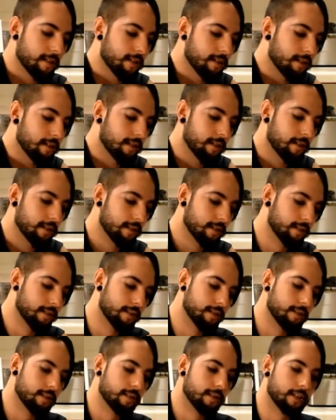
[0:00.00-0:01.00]
I
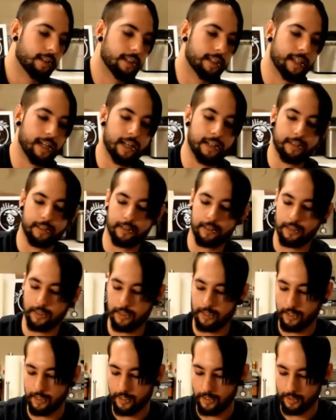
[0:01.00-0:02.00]
got
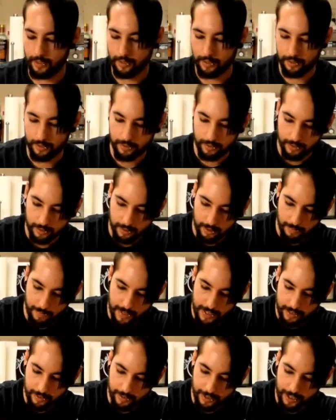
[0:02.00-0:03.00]

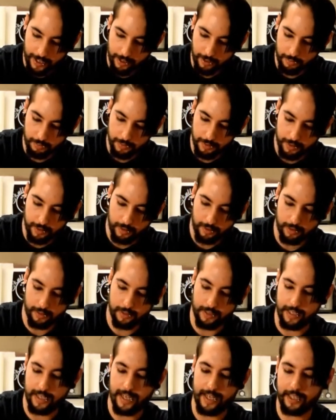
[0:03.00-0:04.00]
tomato cubes.
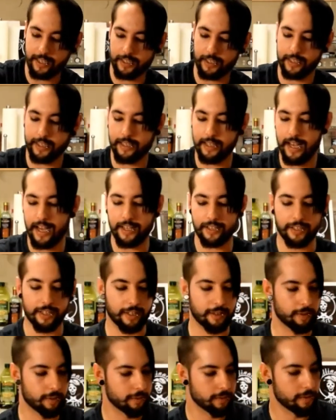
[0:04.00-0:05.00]
But I actually
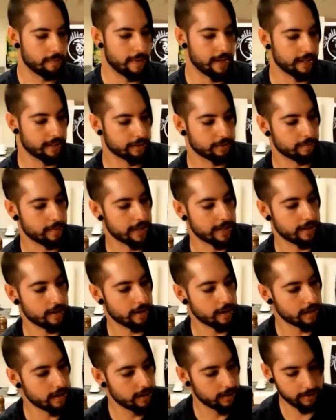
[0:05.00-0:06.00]
grew tomatoes in my
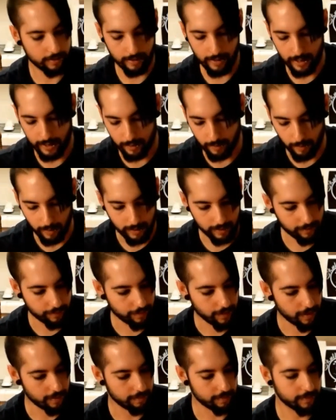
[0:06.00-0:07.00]
yard, so that's where it's
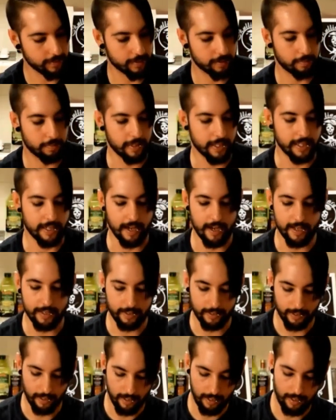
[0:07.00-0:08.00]
from. It's pretty nice.
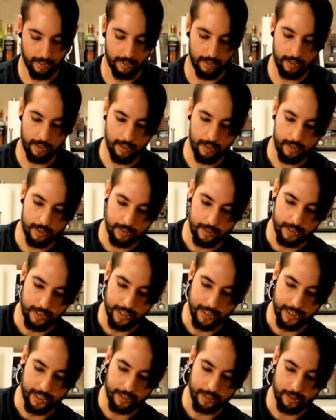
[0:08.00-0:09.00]
And I
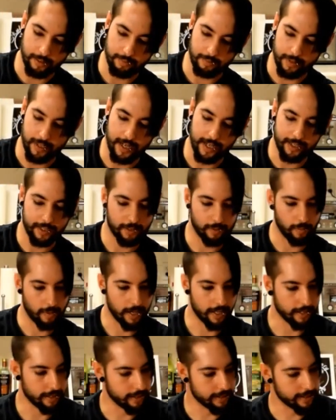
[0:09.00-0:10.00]
got some diced
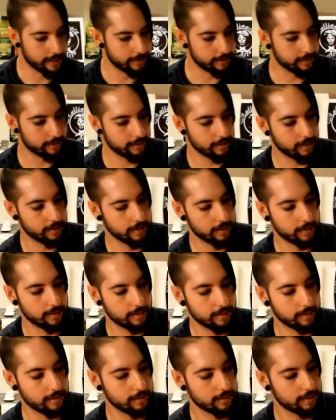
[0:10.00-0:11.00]
white onions.
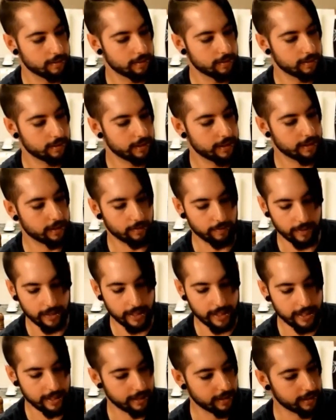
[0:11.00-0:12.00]
Yeah.